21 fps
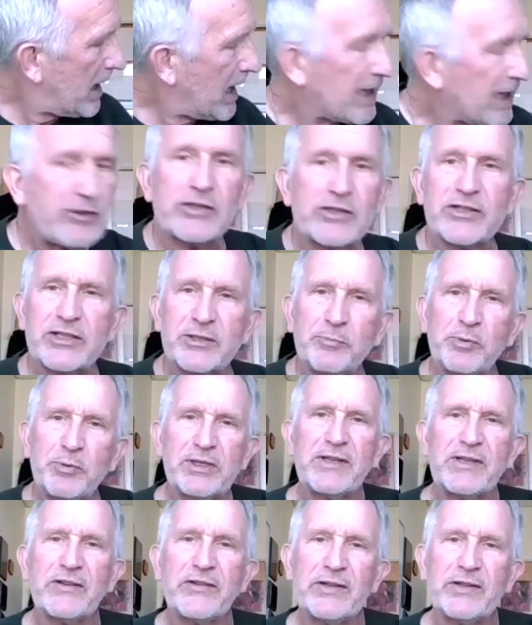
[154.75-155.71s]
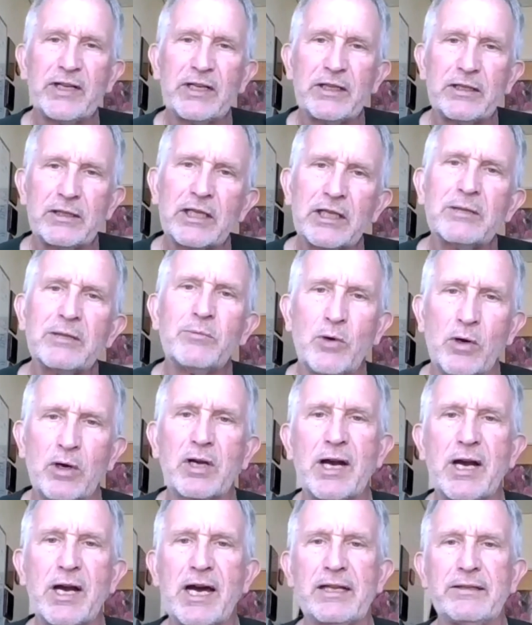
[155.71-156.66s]
And just to put this in a little
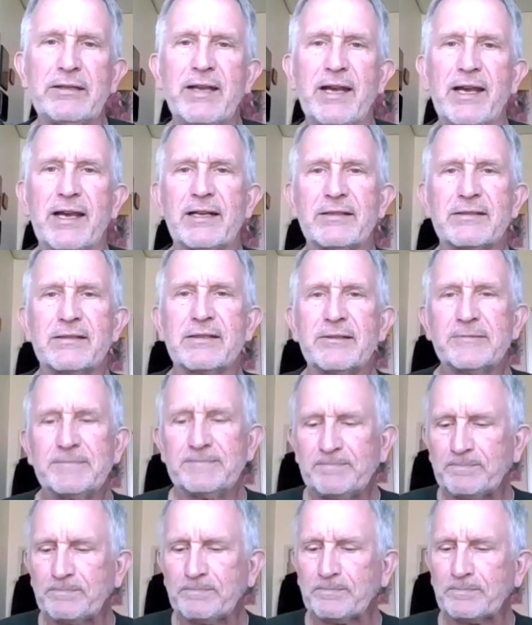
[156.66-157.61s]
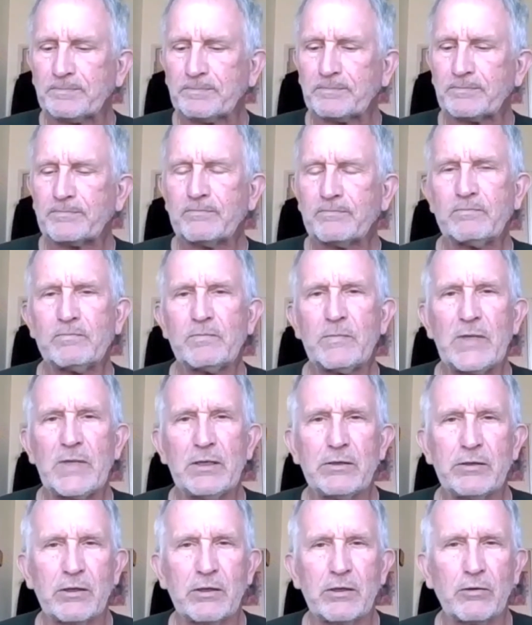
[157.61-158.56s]
more context,
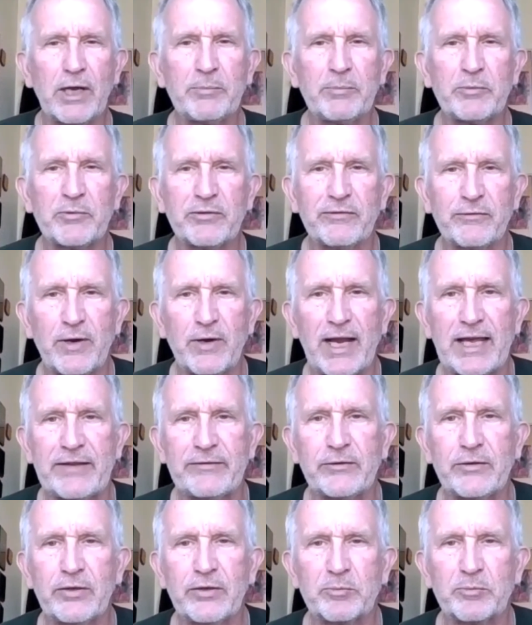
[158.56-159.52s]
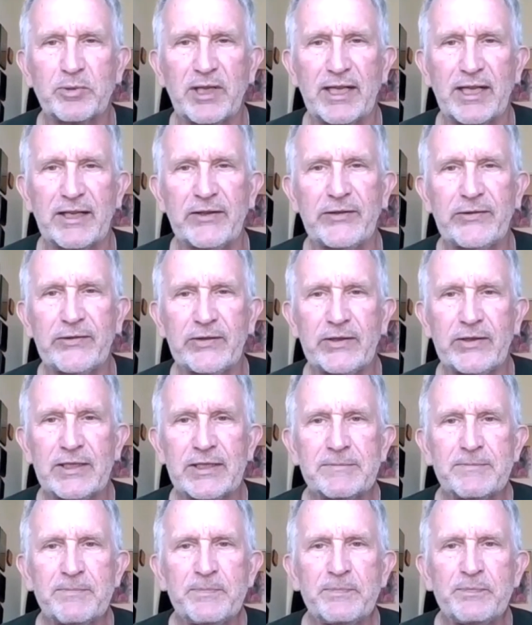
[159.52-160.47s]
The Grapes of Wrath took place
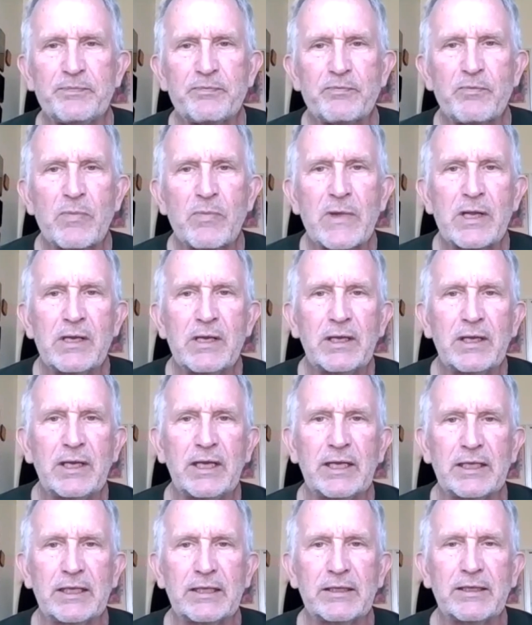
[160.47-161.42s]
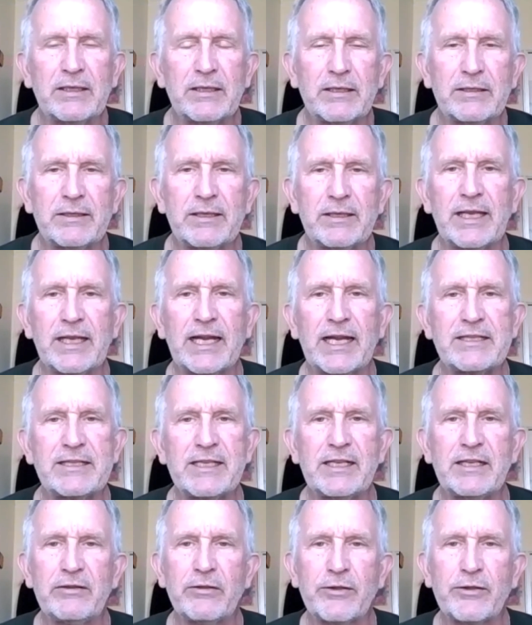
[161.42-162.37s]
in the
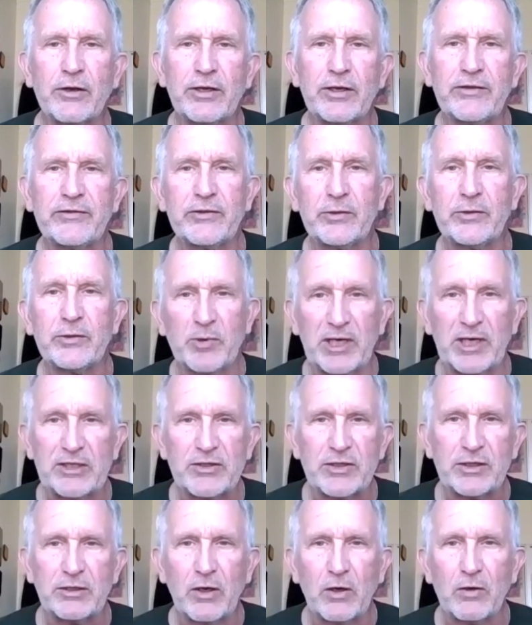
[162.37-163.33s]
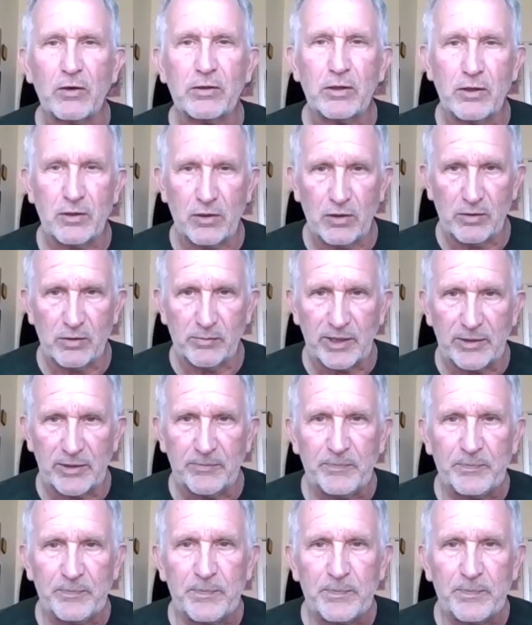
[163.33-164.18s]
1930s Depression, Oklahoma,